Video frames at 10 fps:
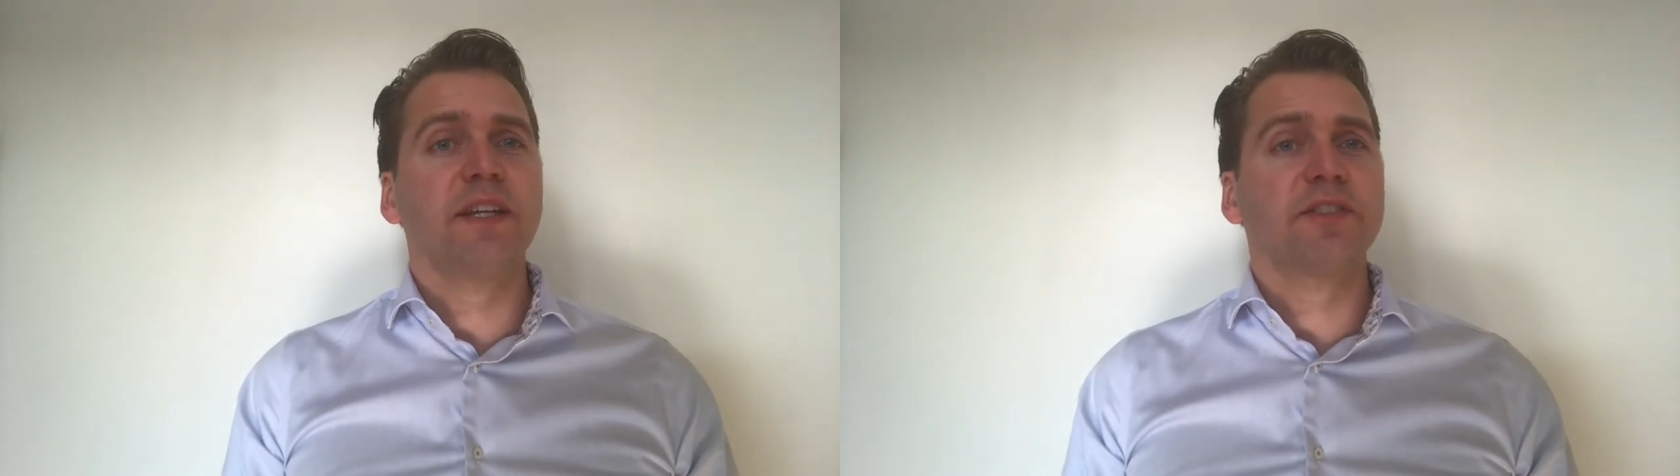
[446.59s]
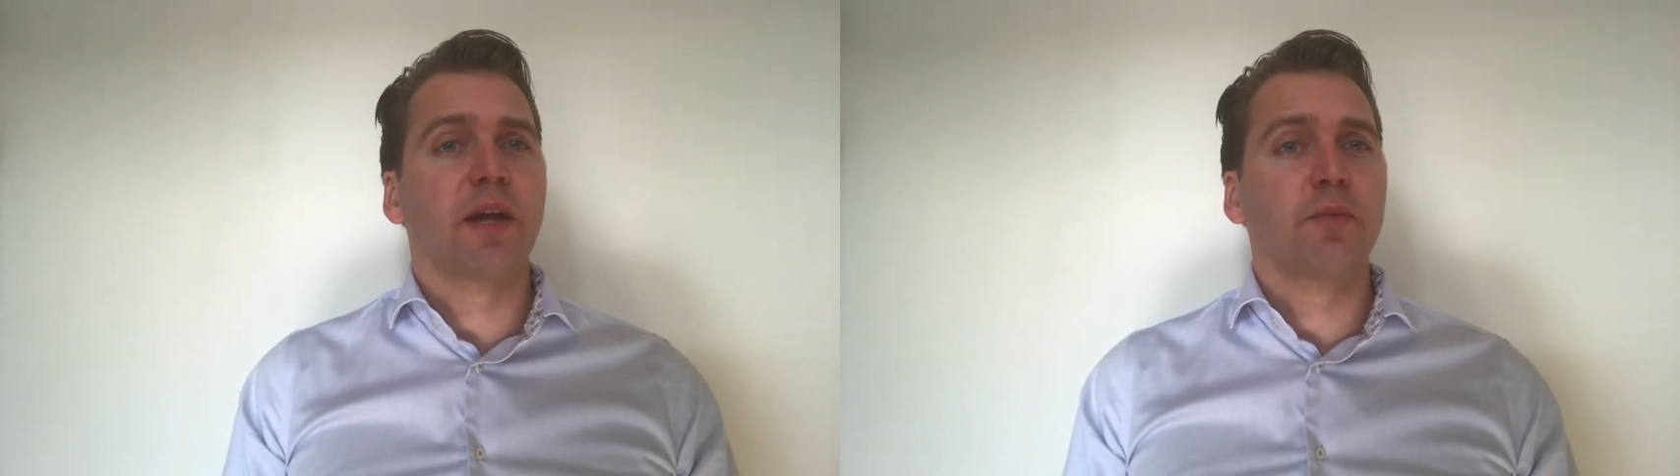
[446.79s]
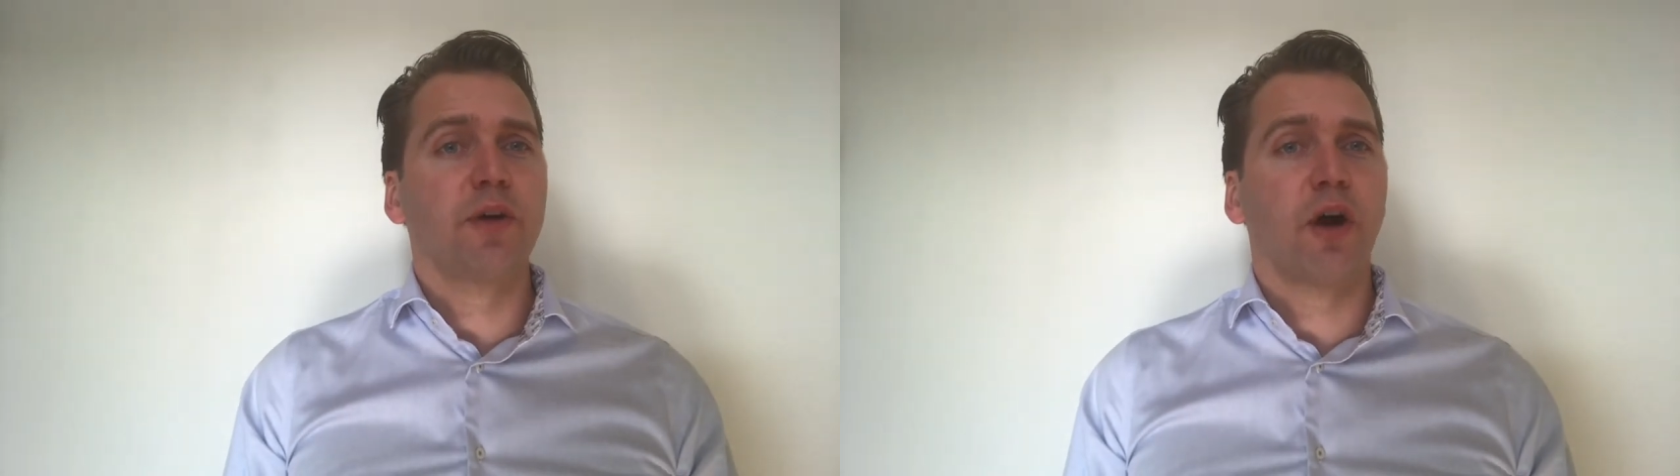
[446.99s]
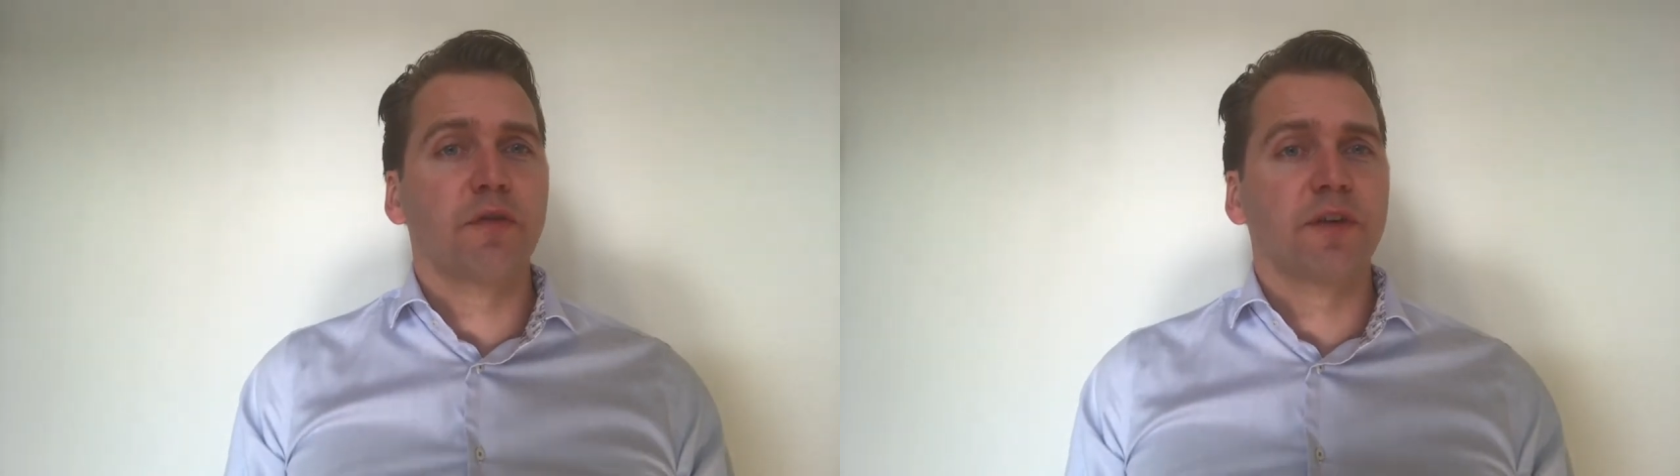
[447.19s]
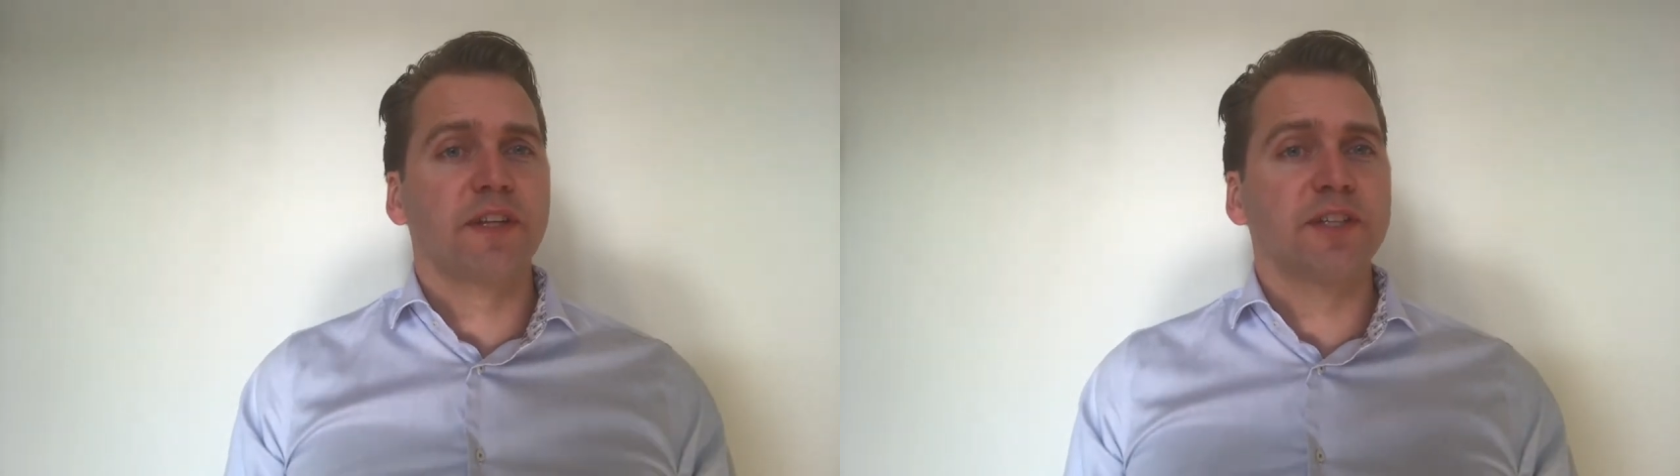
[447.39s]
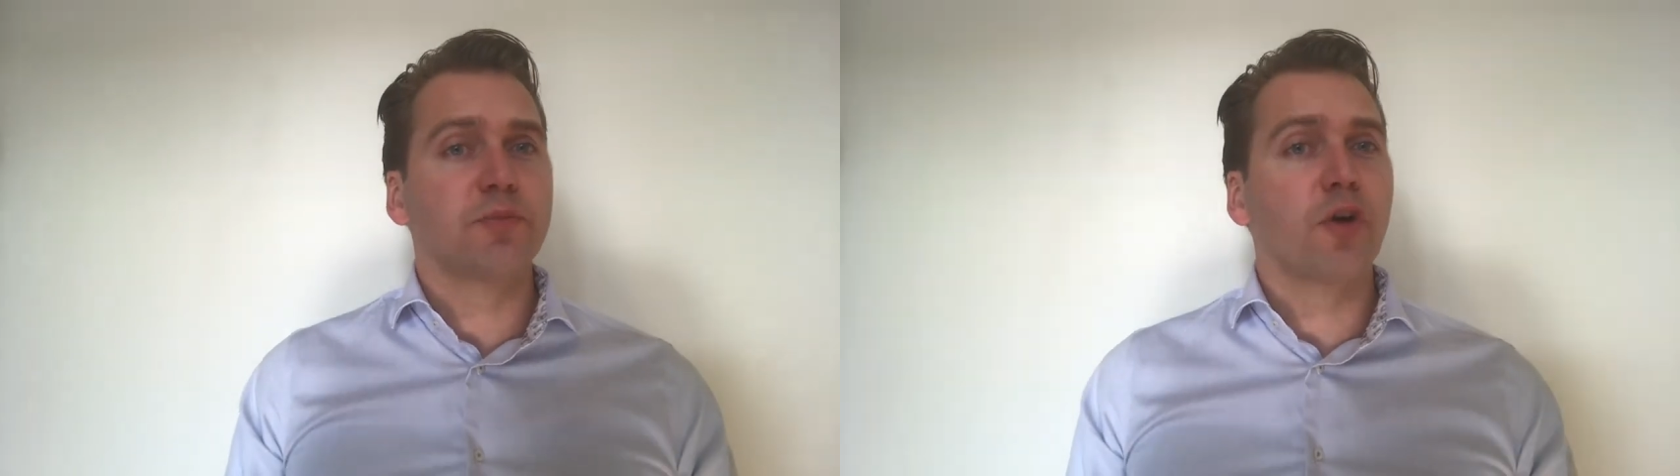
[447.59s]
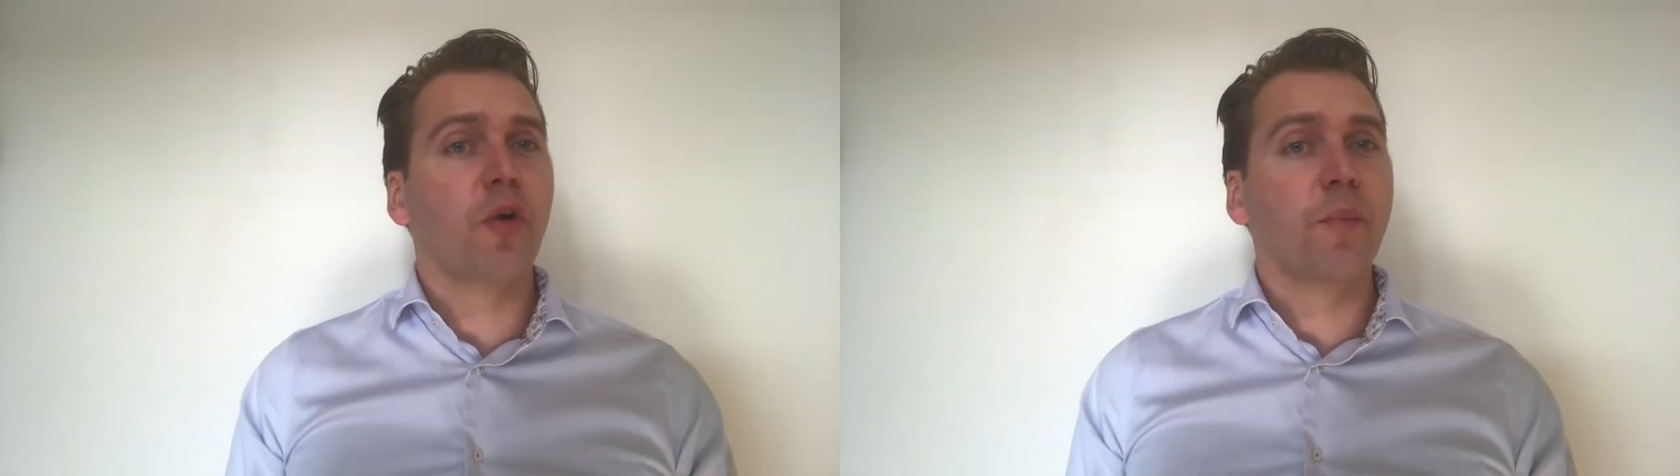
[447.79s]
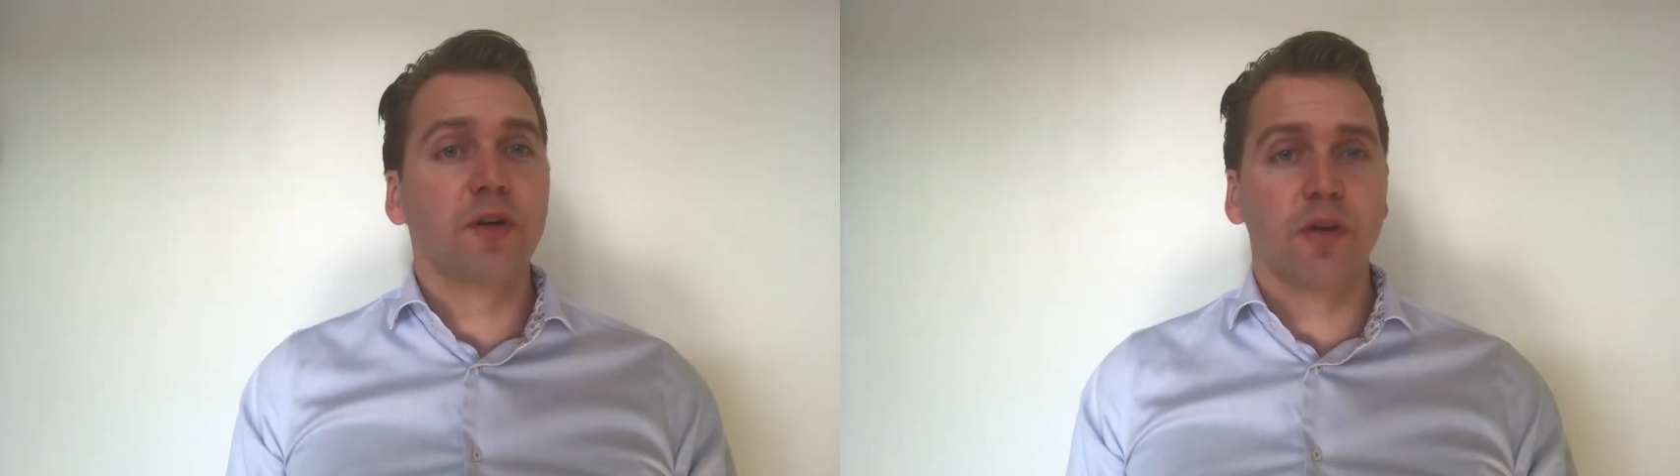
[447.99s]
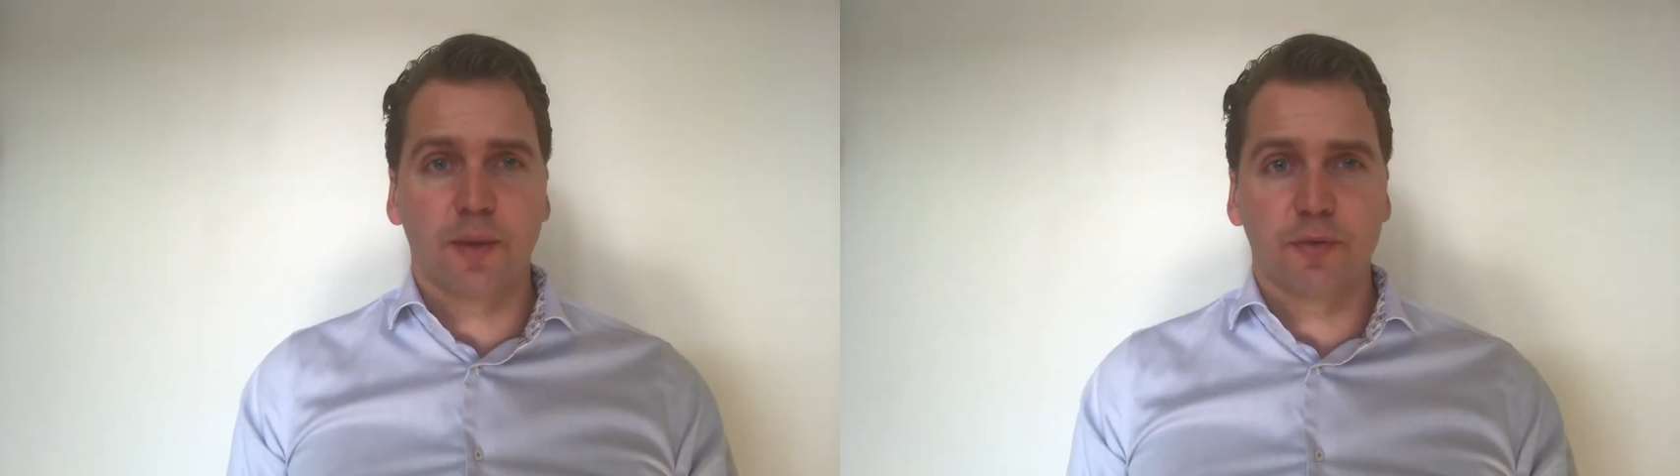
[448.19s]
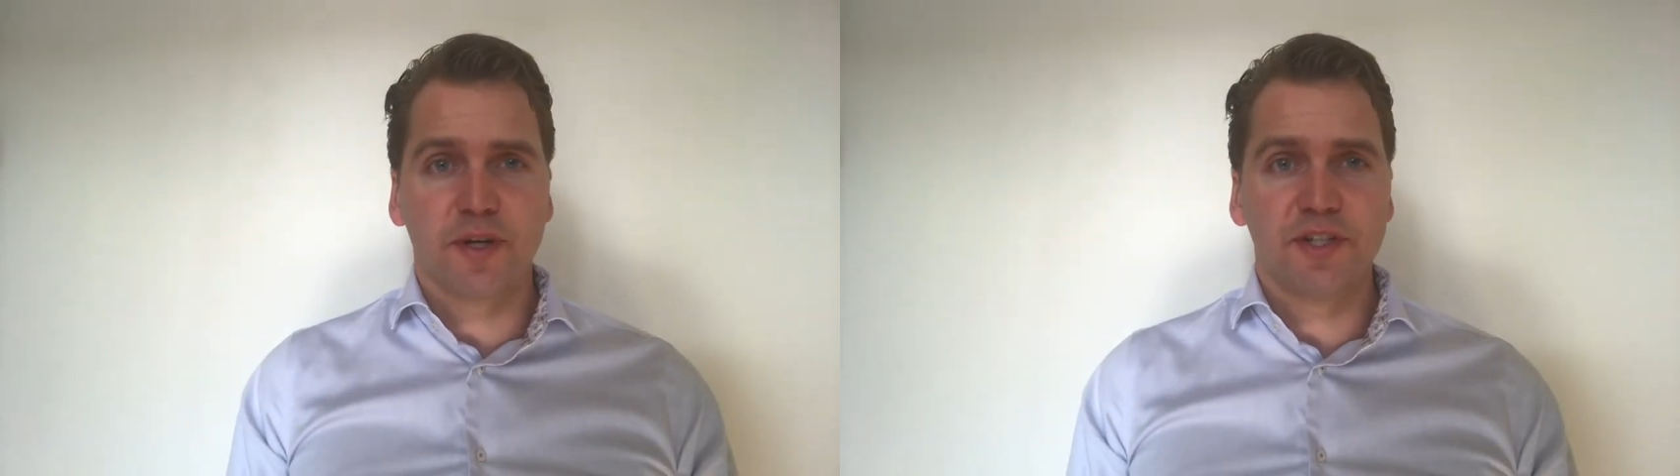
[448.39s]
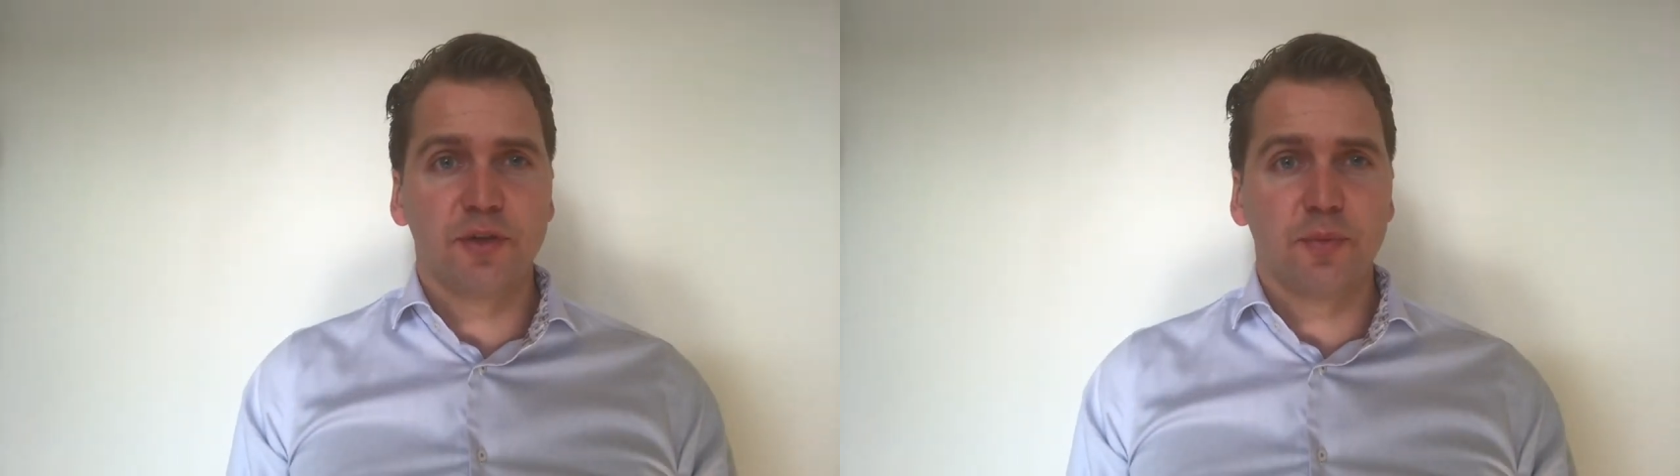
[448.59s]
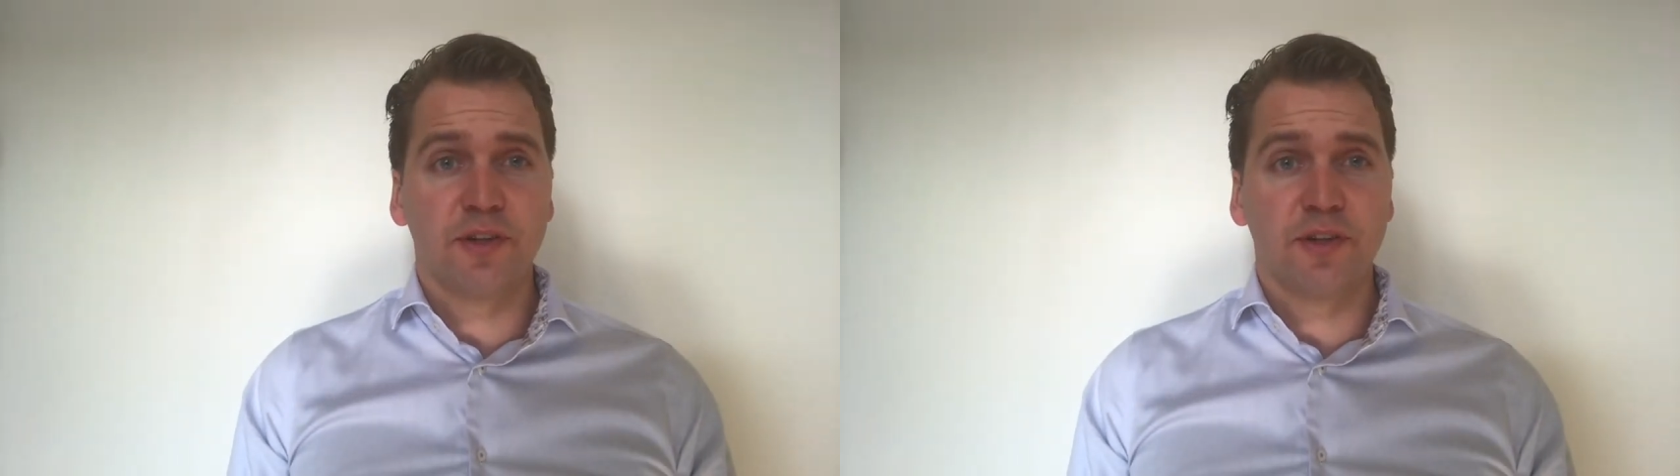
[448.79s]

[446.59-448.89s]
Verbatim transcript: is that we offer this program in collaboration